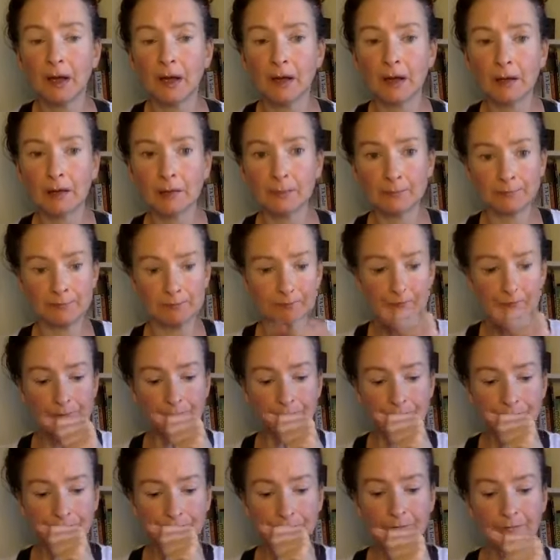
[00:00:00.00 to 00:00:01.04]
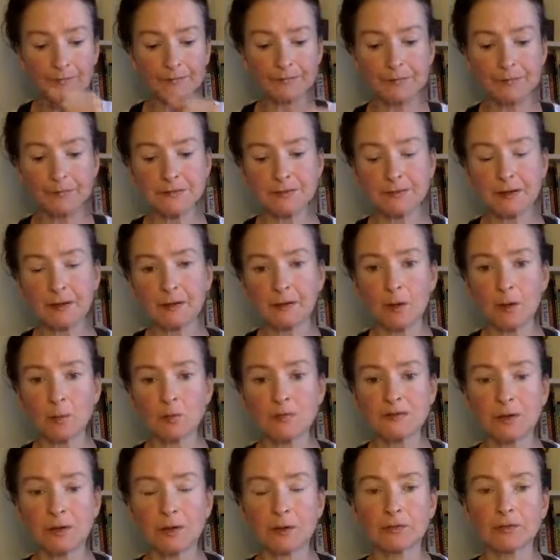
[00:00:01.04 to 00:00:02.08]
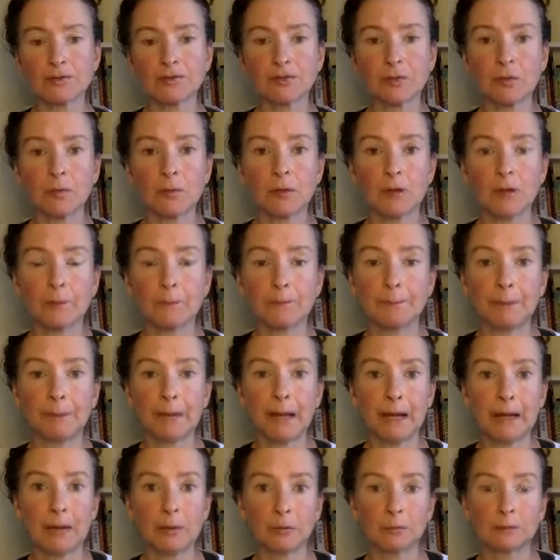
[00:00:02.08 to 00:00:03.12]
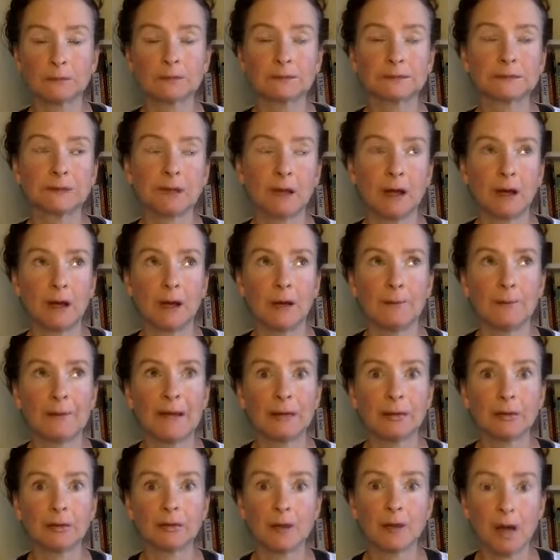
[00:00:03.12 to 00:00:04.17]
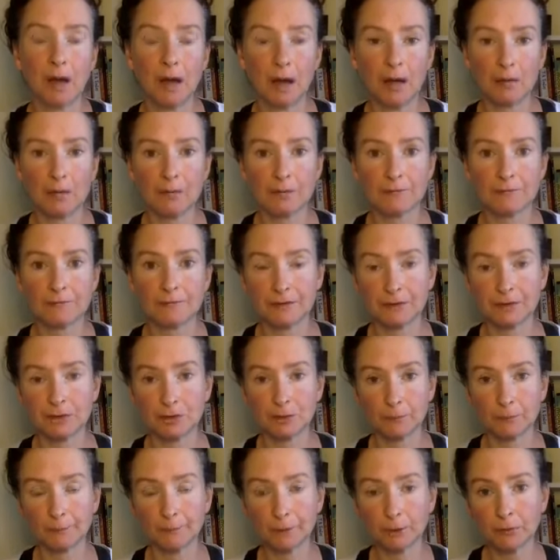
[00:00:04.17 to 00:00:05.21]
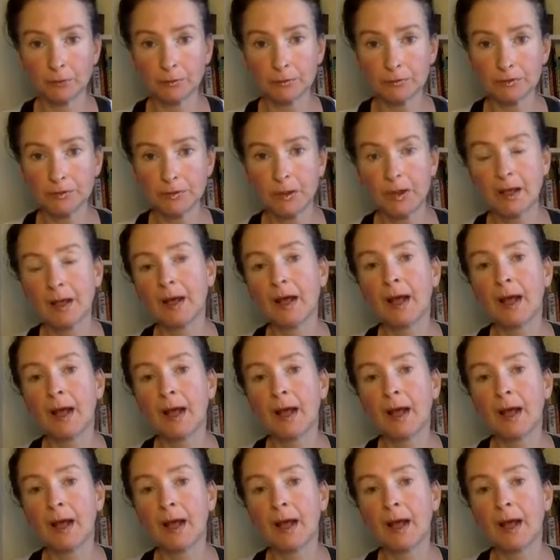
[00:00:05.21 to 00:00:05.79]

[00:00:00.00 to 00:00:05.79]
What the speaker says: So today I was going to talk about how your gut health affects your mood.